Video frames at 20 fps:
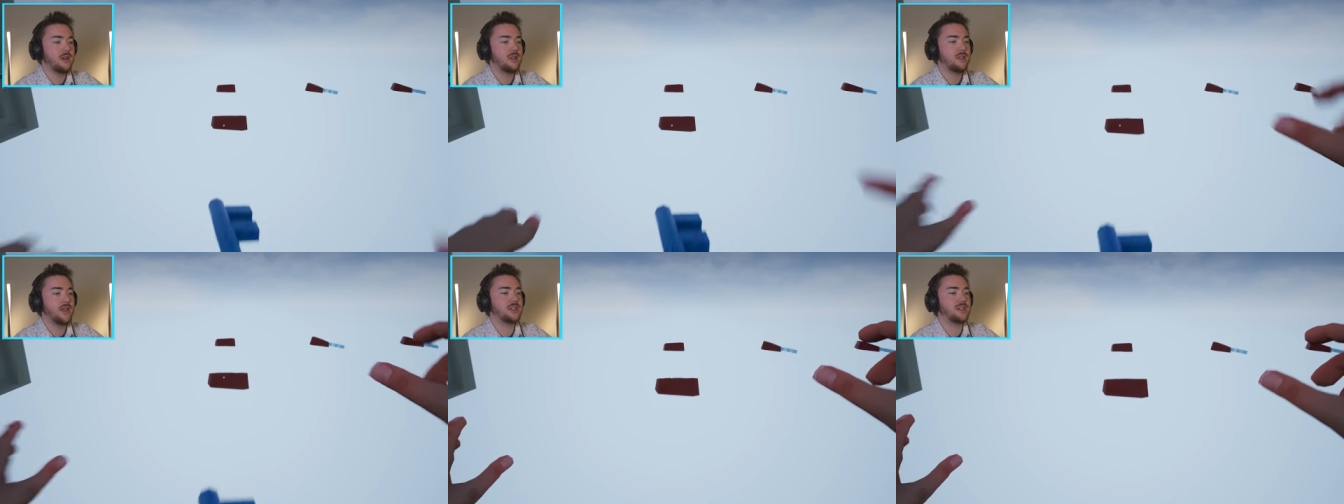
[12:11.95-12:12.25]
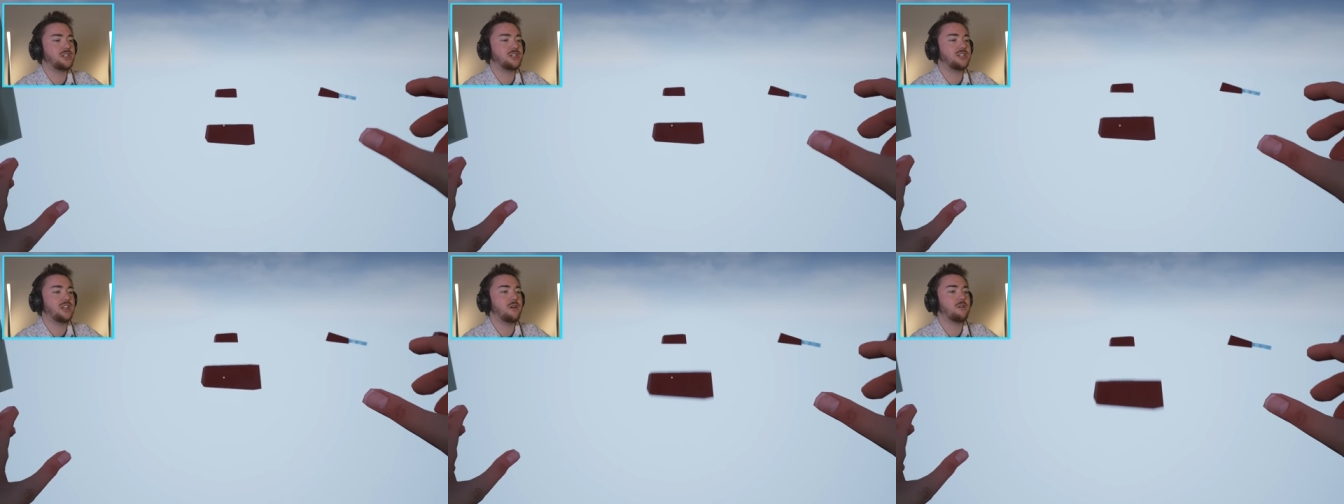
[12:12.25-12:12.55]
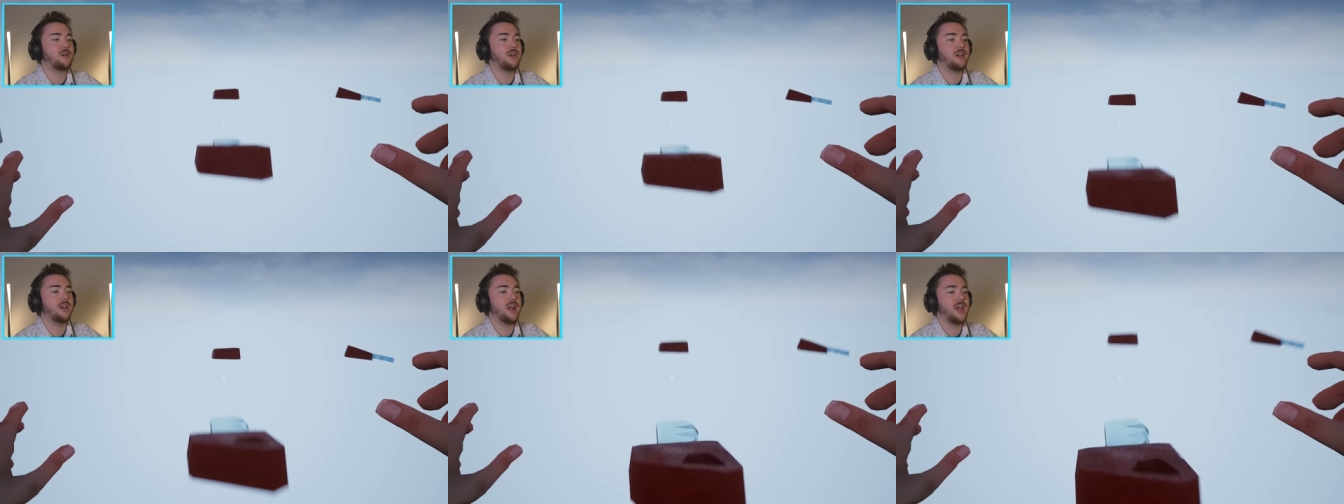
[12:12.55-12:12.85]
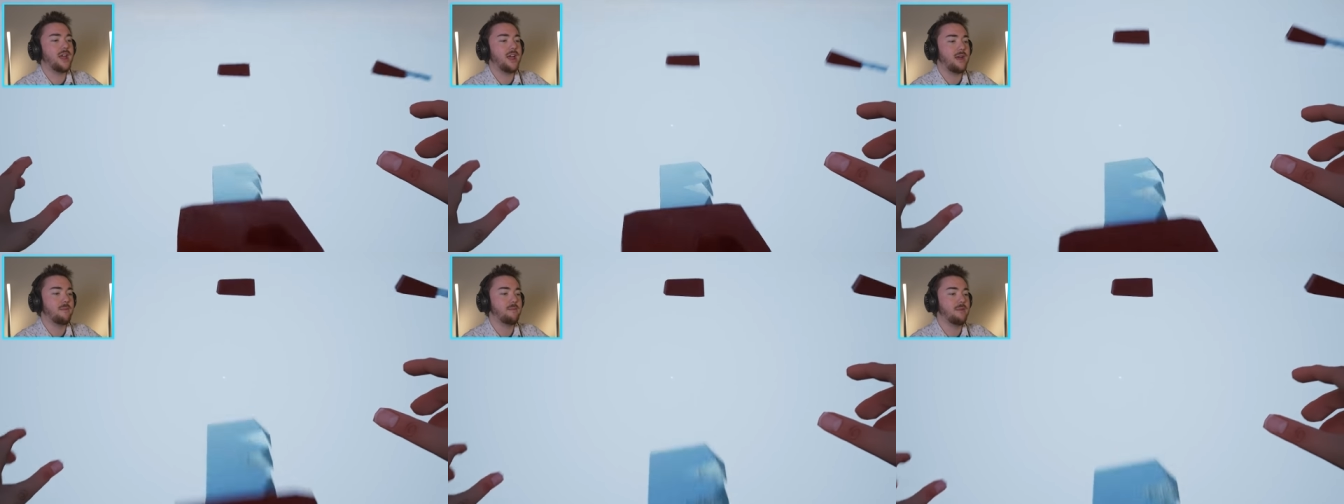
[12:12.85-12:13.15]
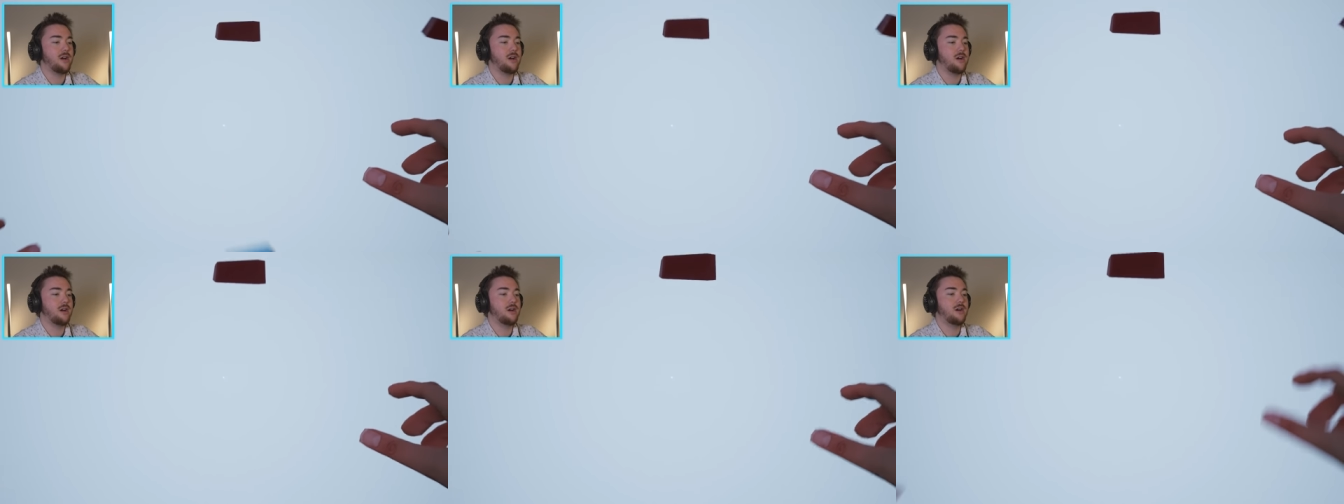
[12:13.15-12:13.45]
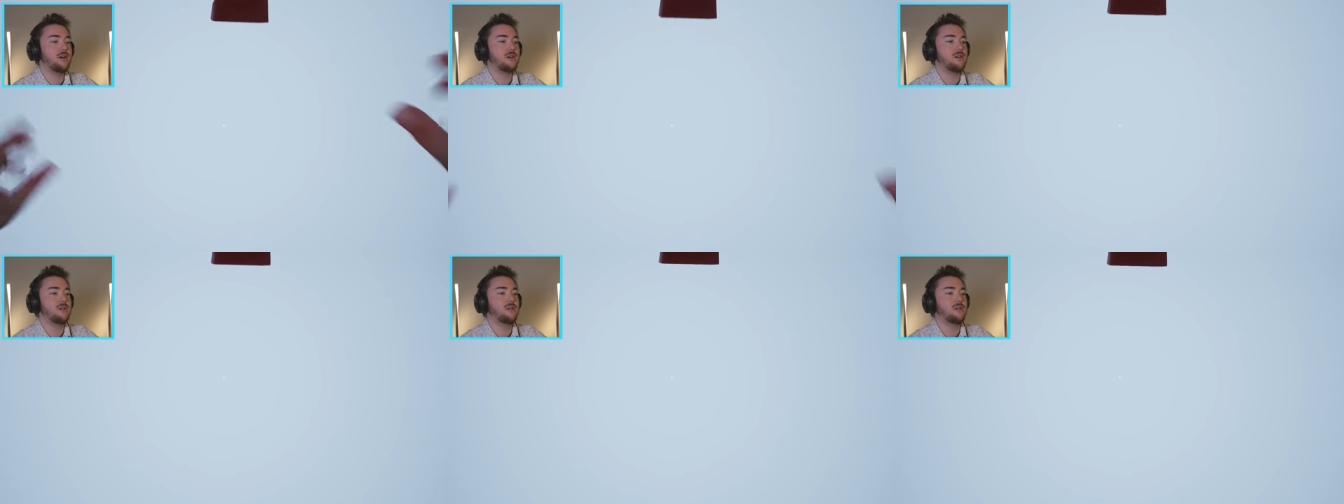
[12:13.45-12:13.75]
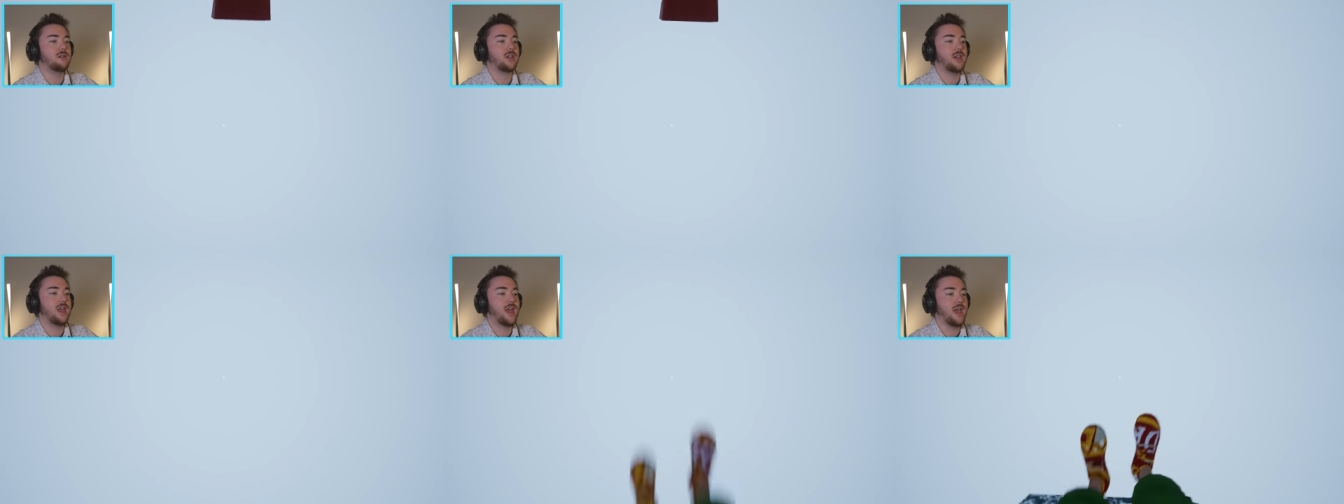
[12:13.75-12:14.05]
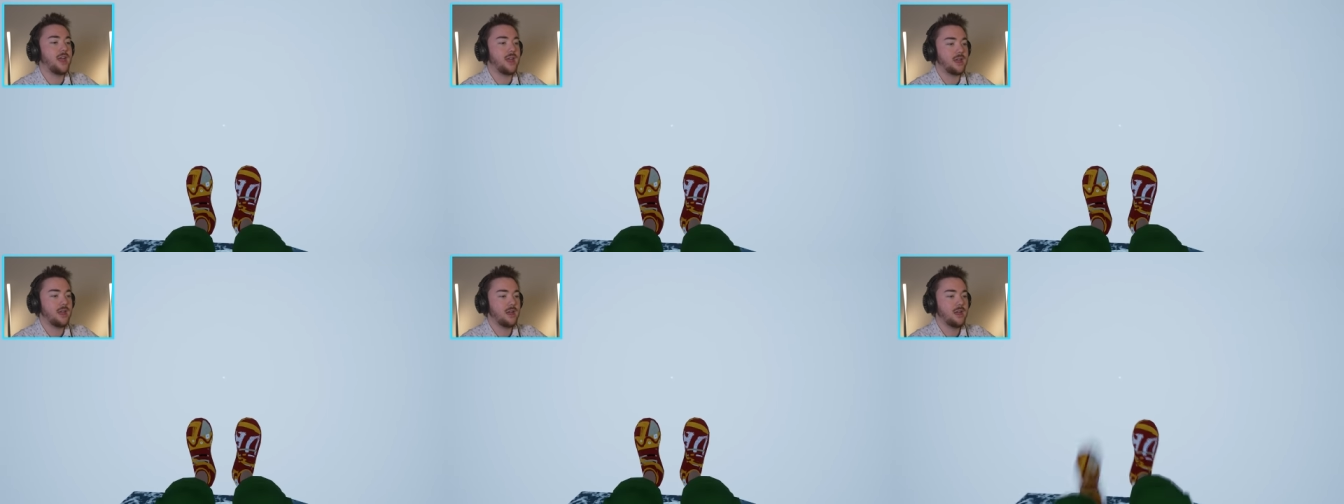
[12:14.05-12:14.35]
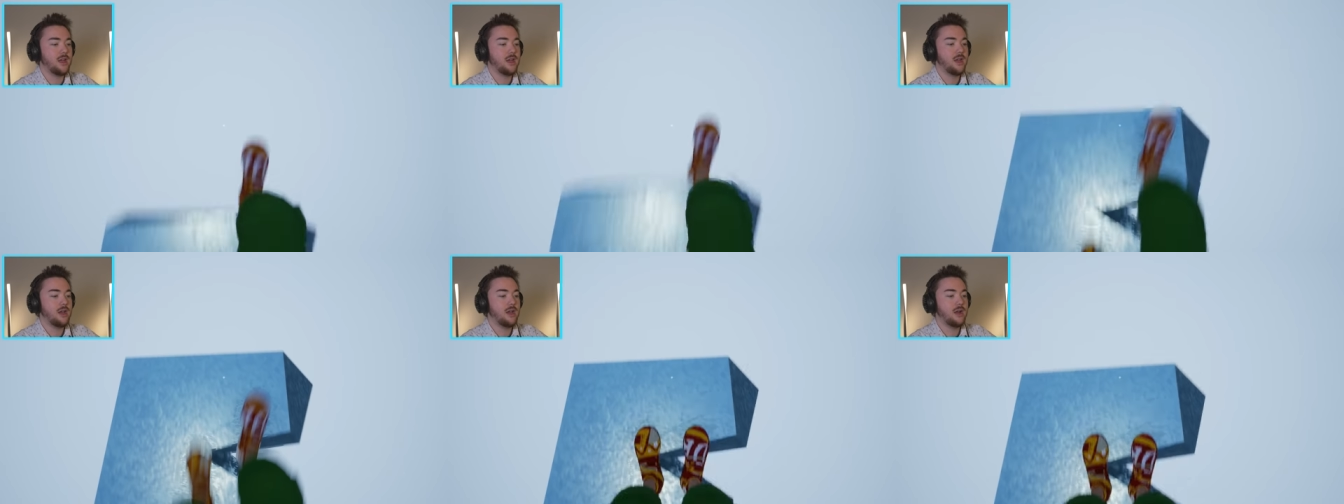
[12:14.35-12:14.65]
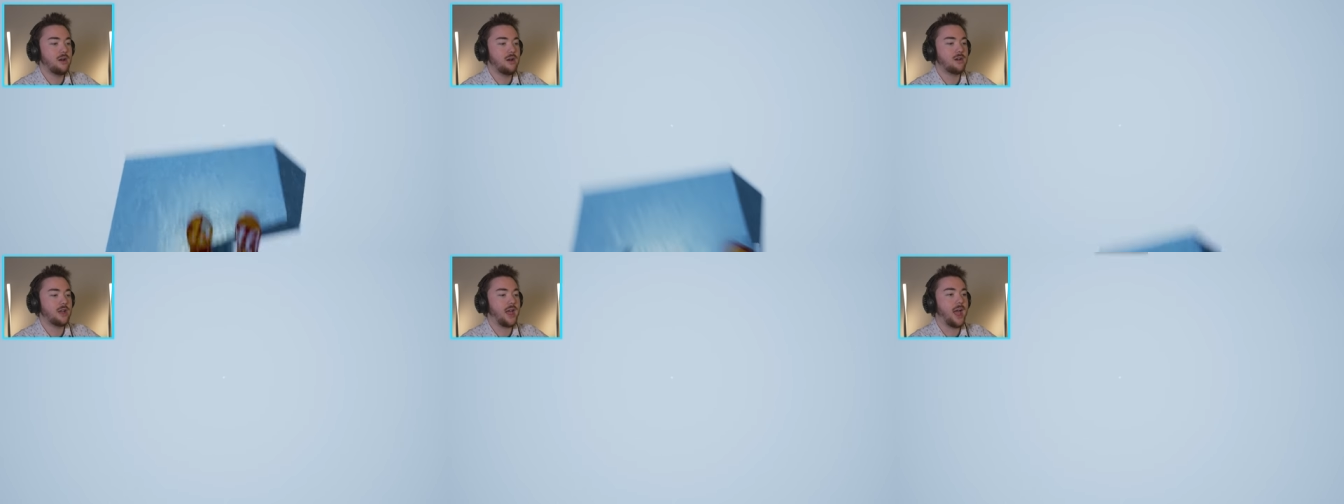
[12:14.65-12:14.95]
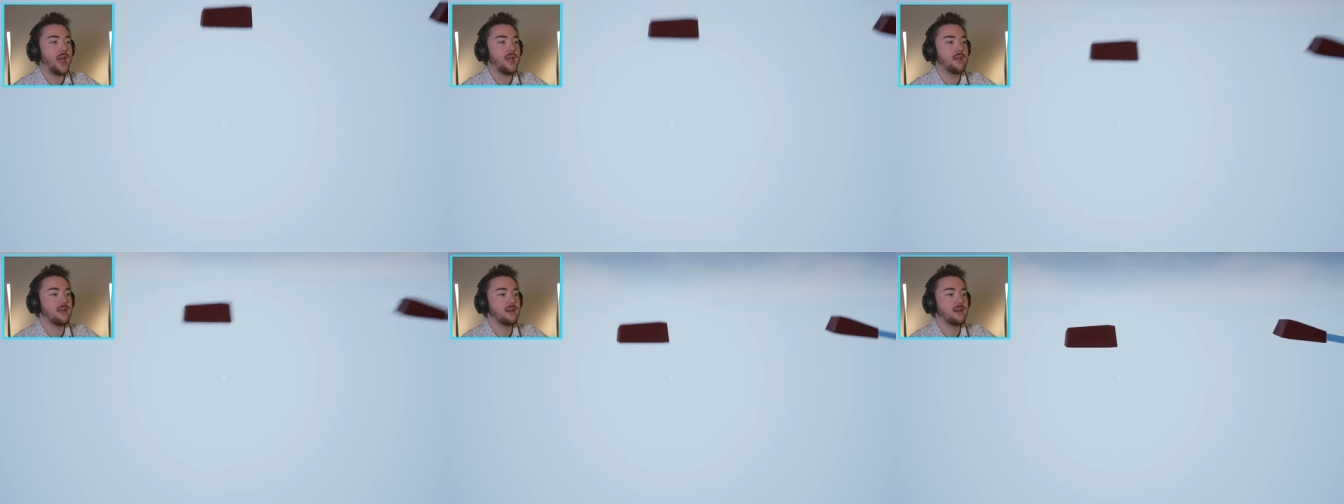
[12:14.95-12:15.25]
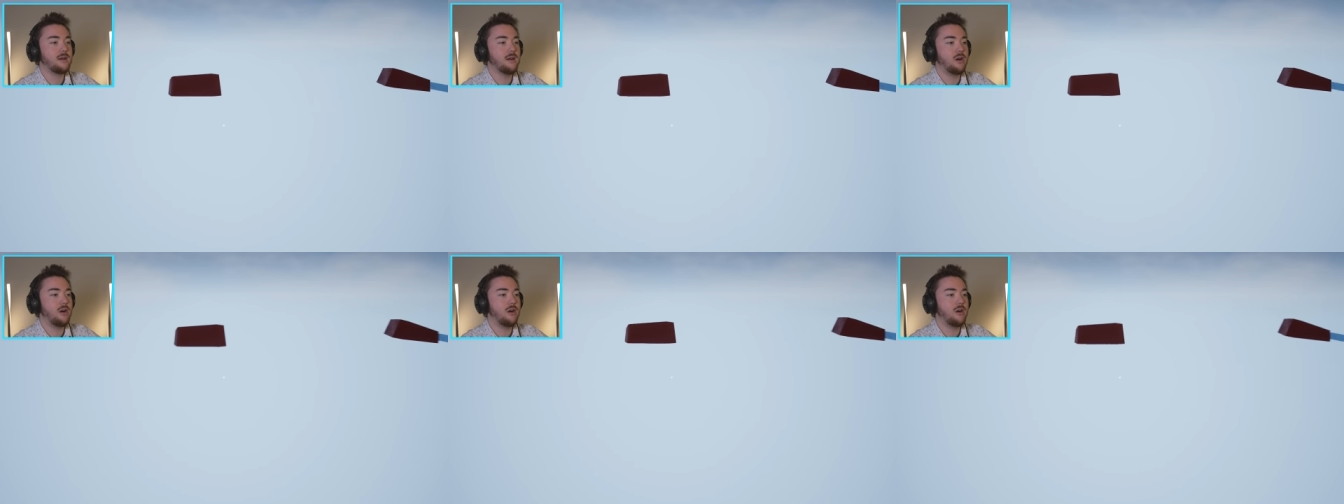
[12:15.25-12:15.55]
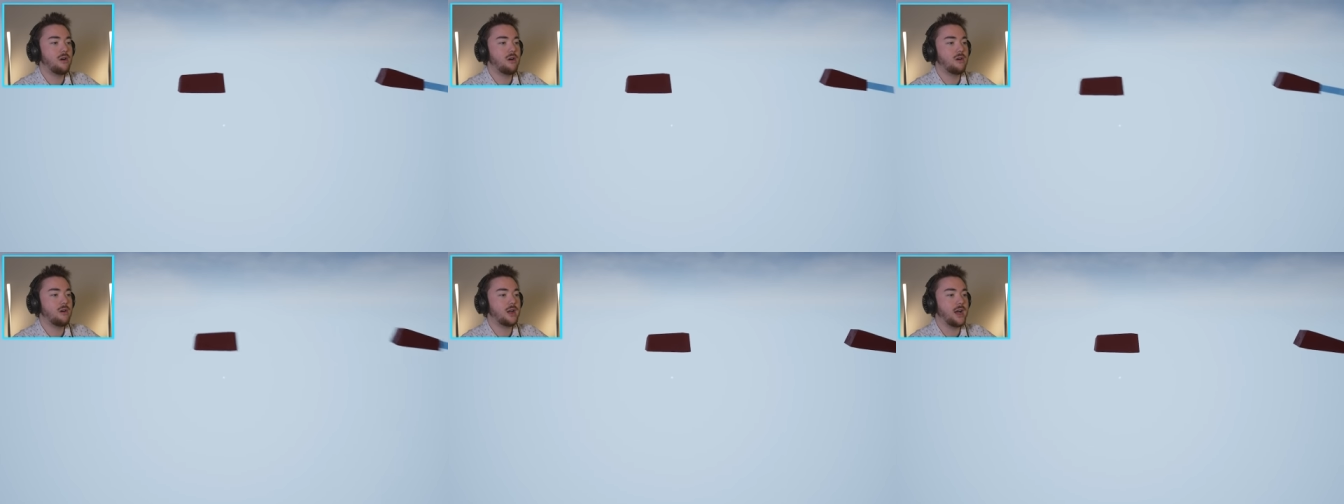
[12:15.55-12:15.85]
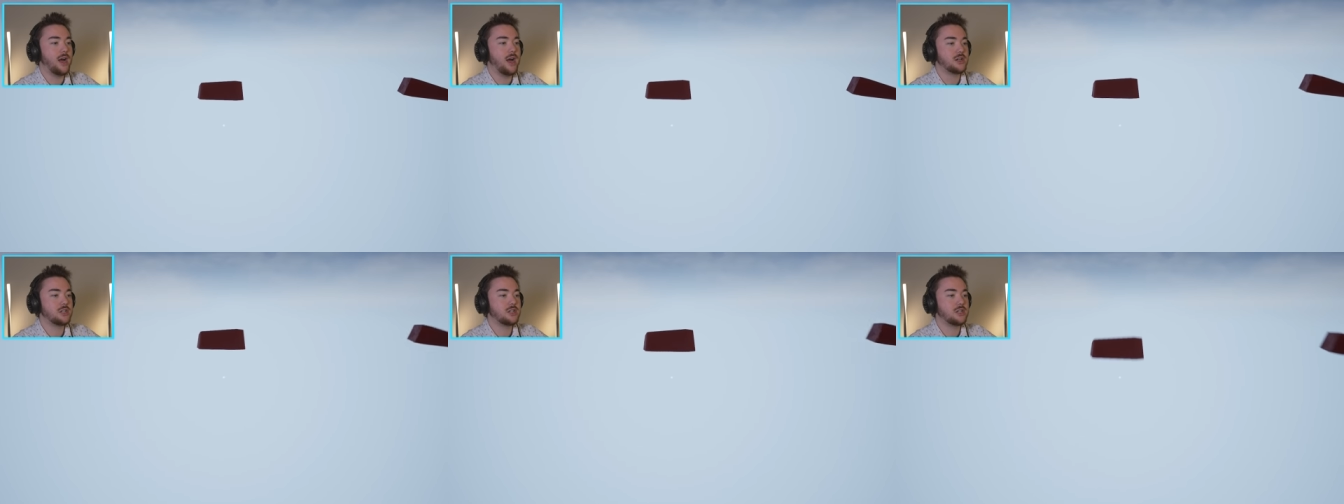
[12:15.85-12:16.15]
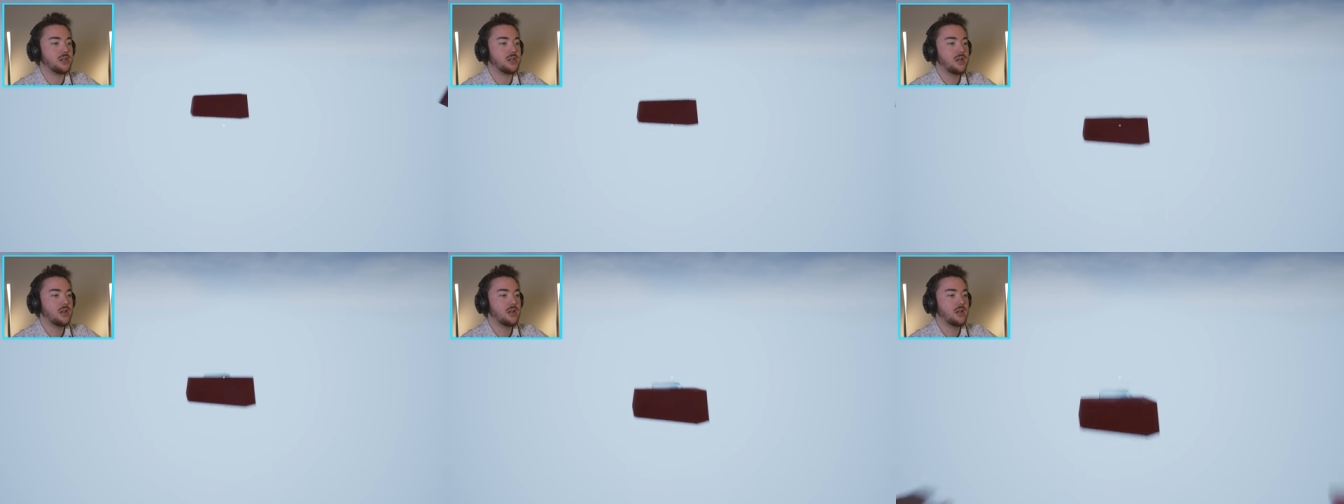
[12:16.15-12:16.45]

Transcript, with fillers: That's just how good I am. Okay. Okay, oh gosh.